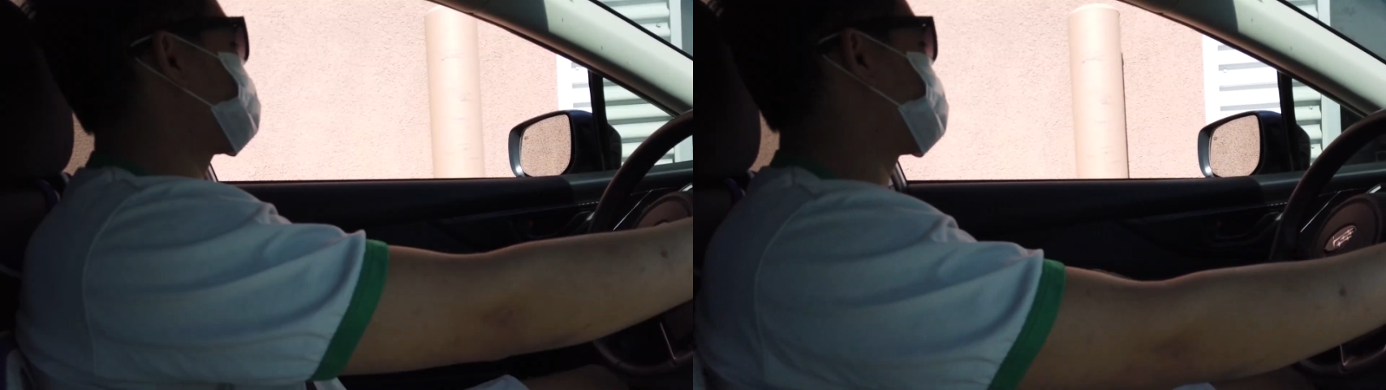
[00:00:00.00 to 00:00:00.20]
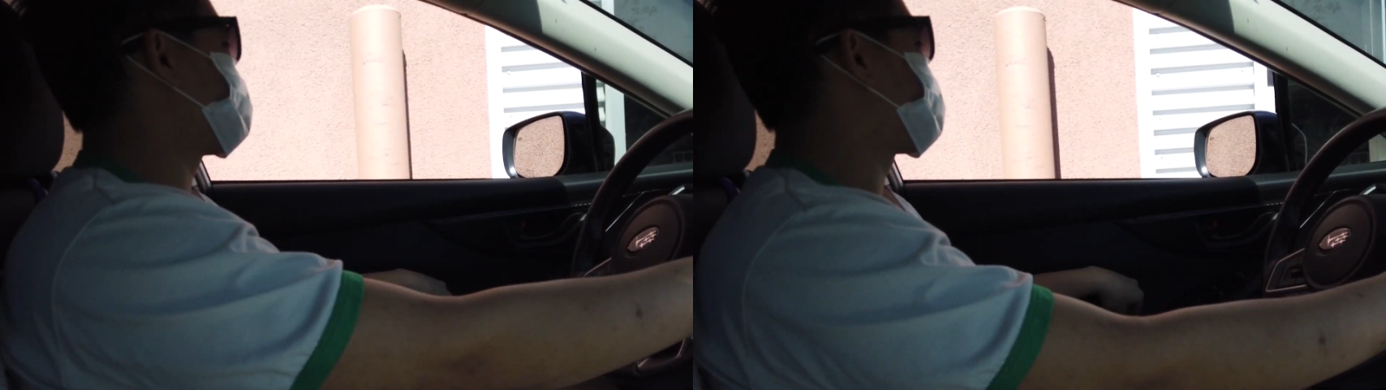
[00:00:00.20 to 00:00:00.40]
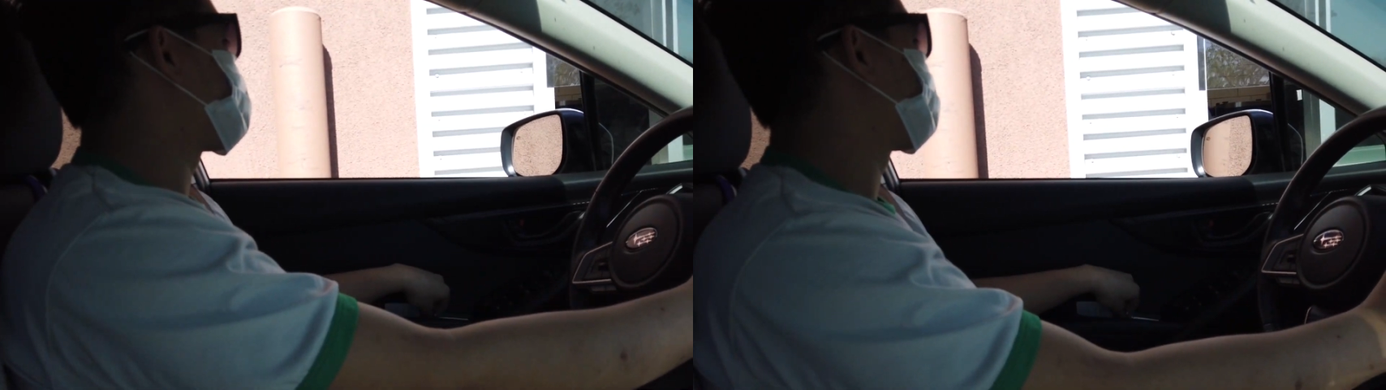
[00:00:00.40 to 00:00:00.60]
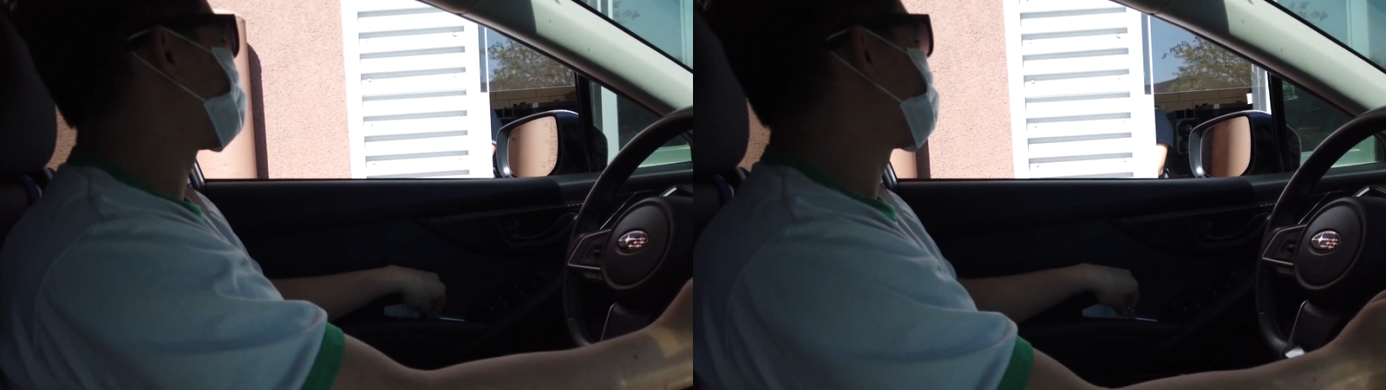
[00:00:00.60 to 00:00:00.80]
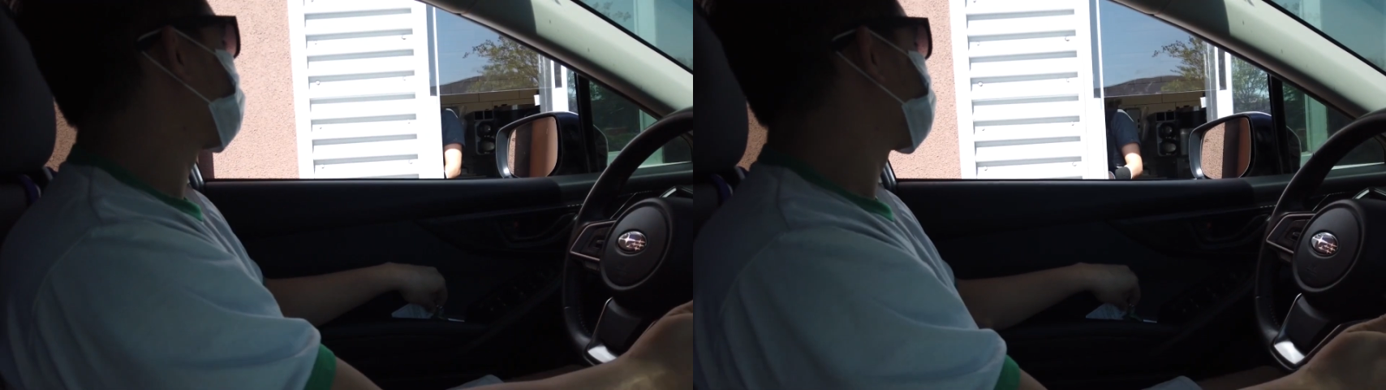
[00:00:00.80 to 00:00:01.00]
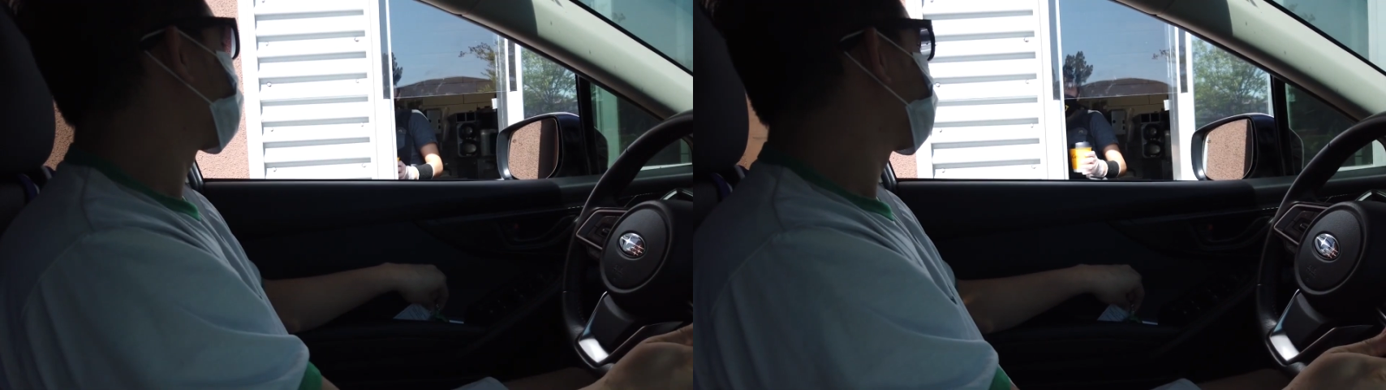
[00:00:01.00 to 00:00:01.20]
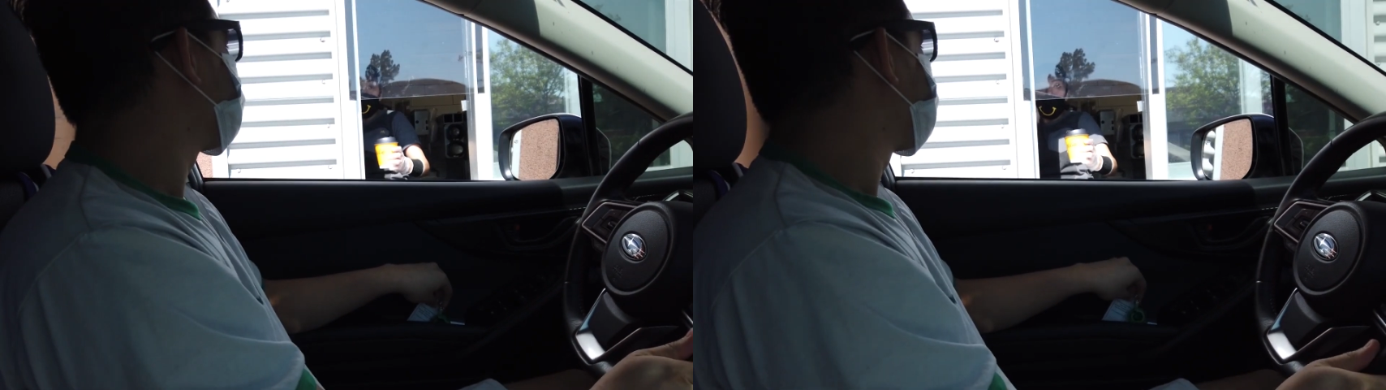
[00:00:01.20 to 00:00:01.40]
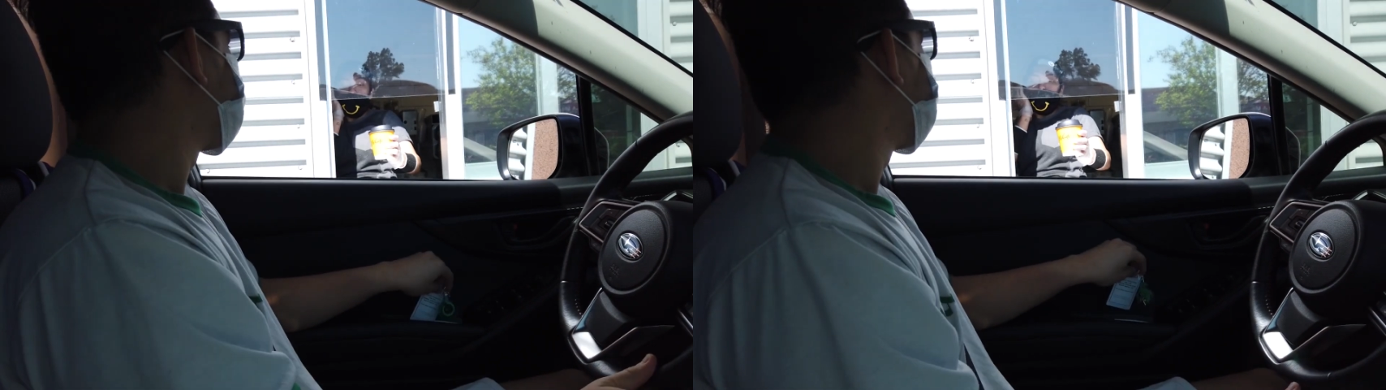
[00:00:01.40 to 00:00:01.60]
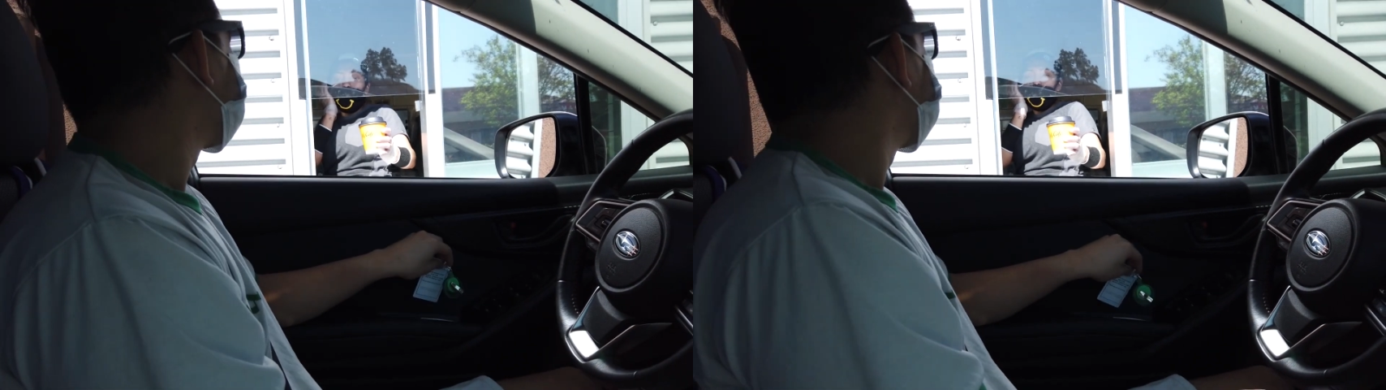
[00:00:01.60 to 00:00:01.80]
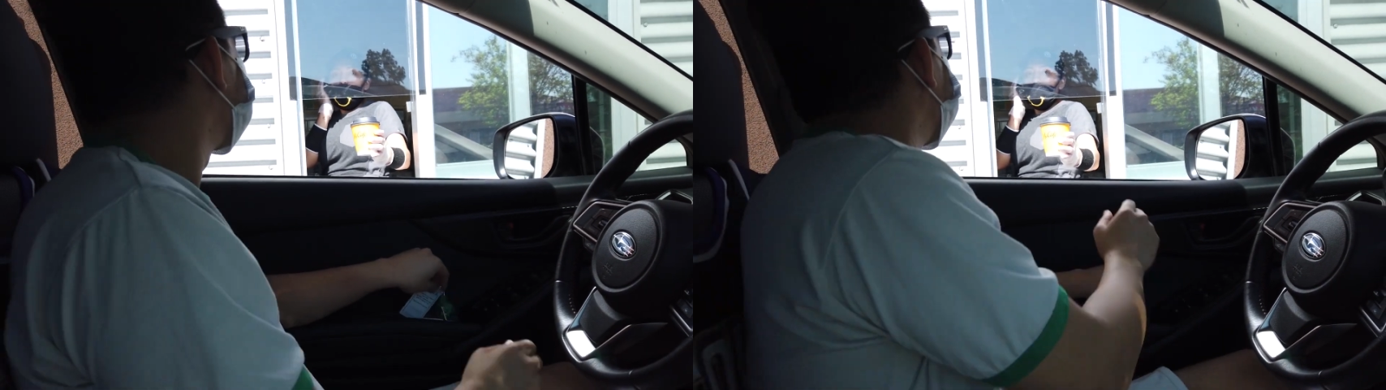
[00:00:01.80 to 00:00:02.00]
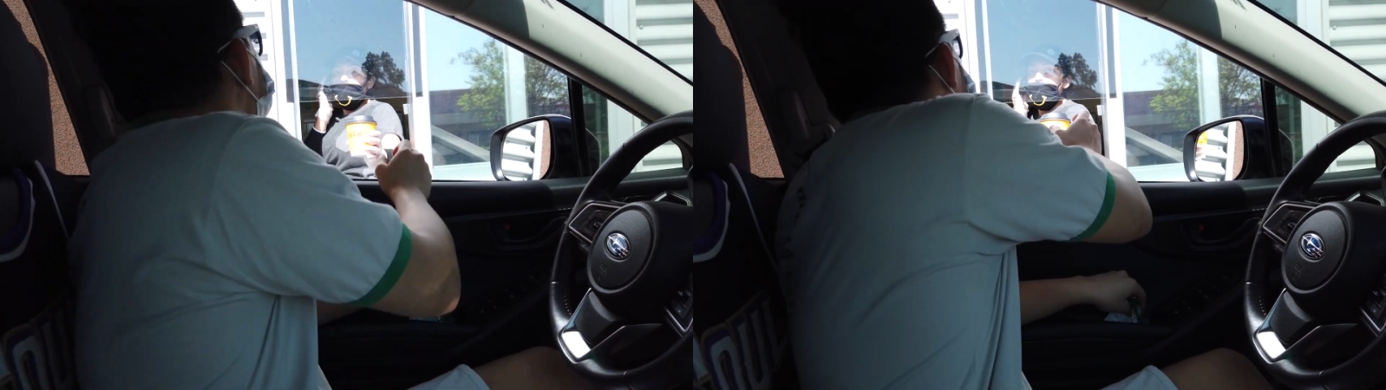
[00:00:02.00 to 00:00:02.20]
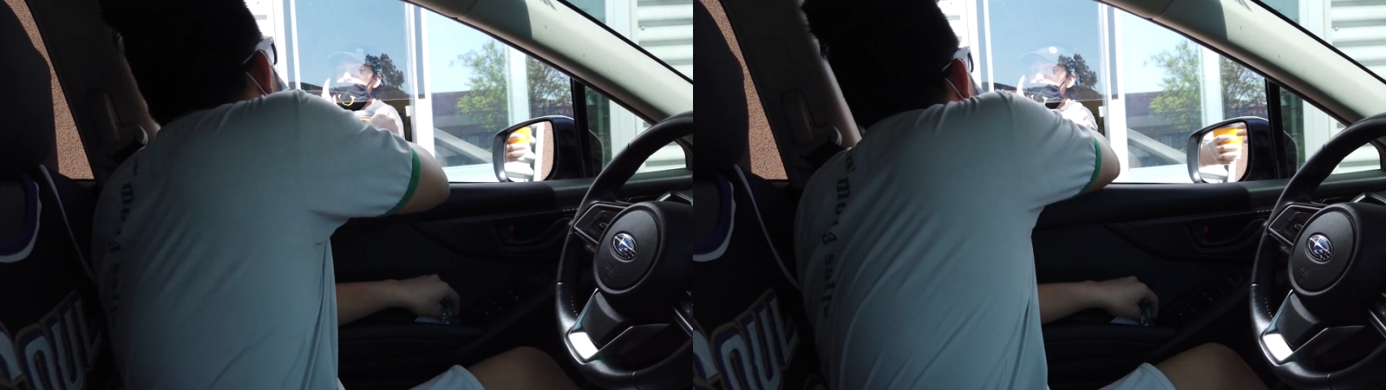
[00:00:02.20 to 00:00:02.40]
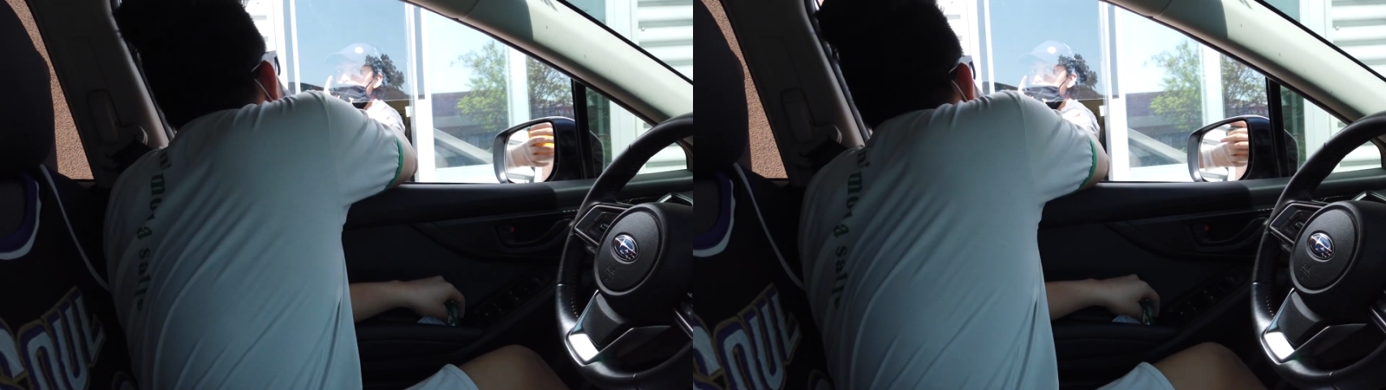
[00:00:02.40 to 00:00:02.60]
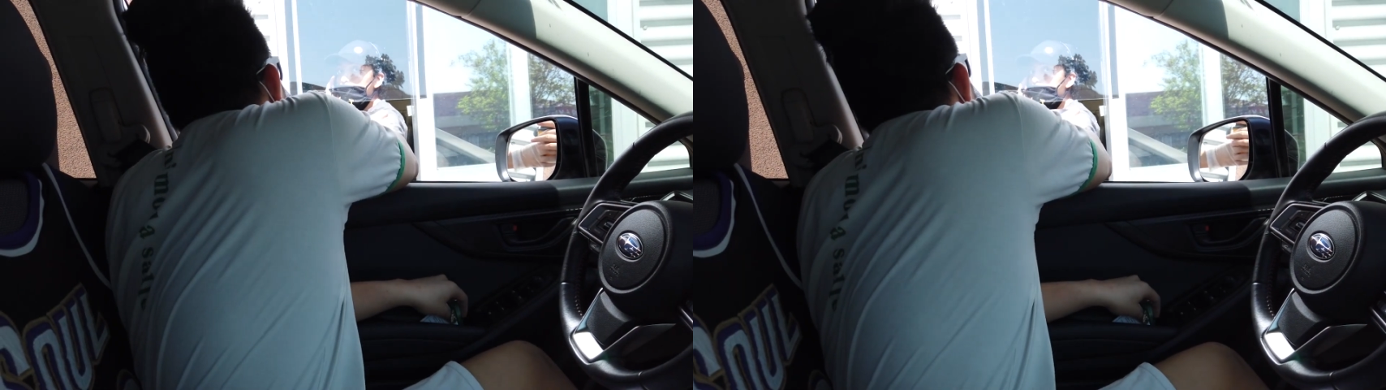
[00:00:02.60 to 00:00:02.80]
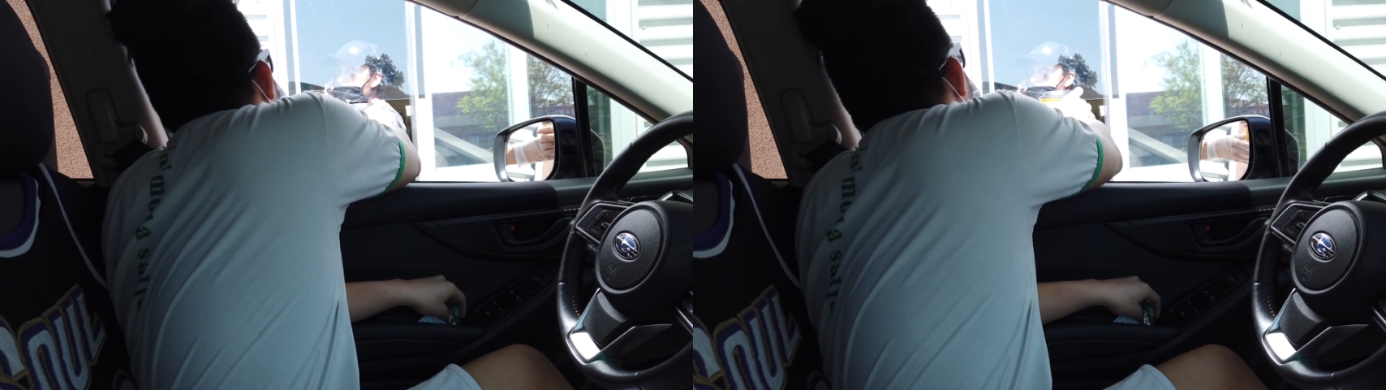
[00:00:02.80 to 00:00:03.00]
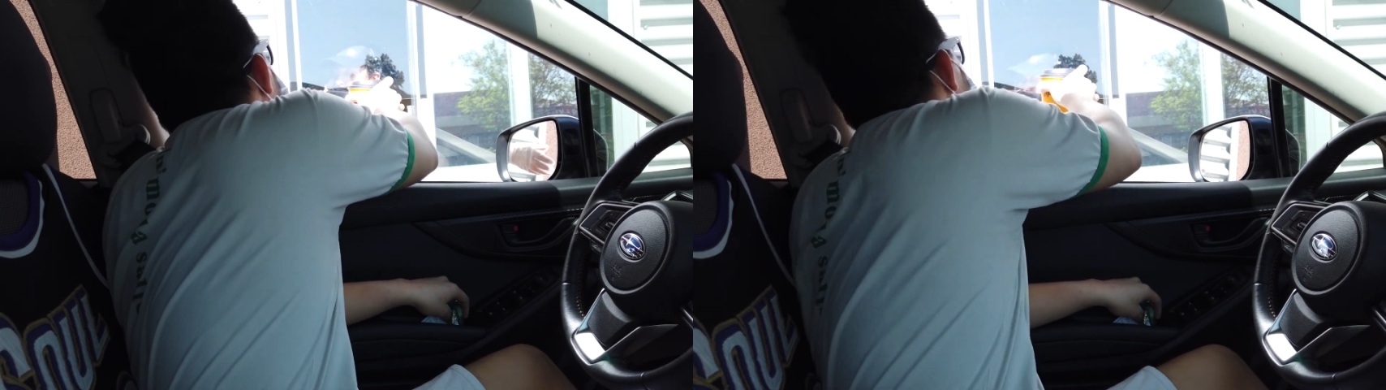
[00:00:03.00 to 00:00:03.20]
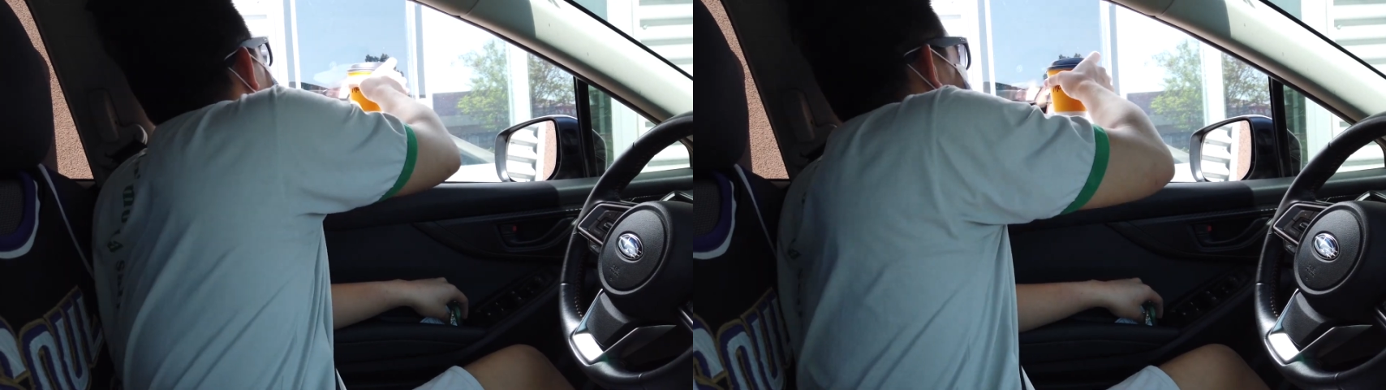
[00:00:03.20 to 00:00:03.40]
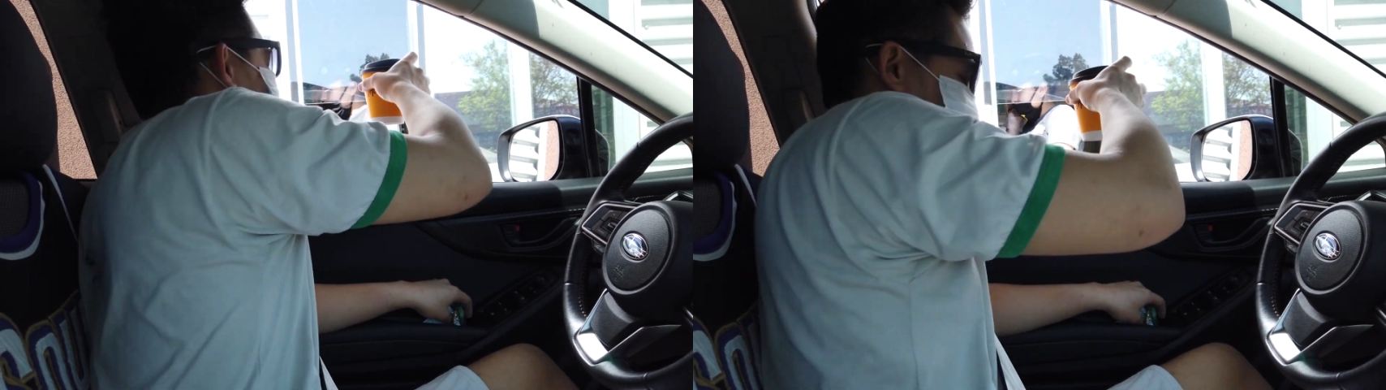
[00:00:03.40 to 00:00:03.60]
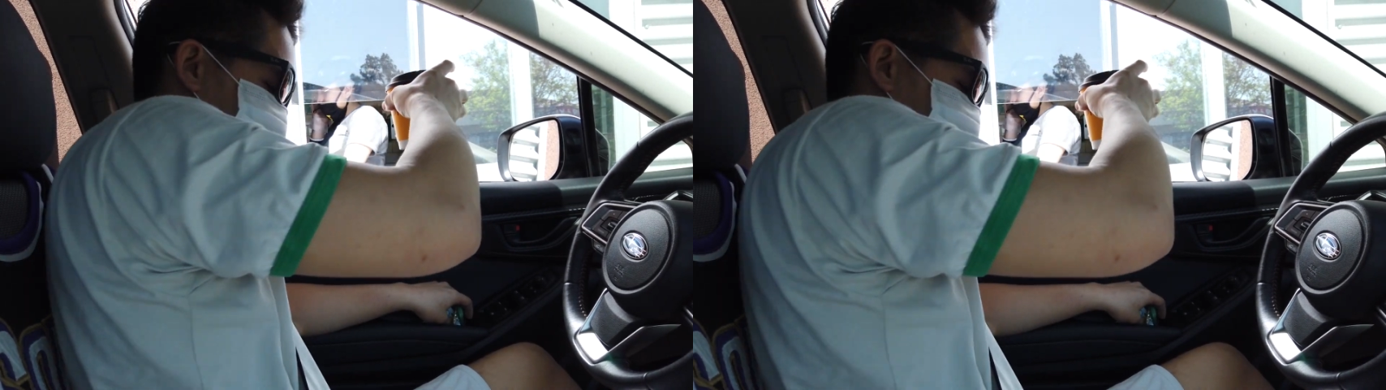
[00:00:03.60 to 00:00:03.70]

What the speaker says: No face is visible, so there are no lips to read.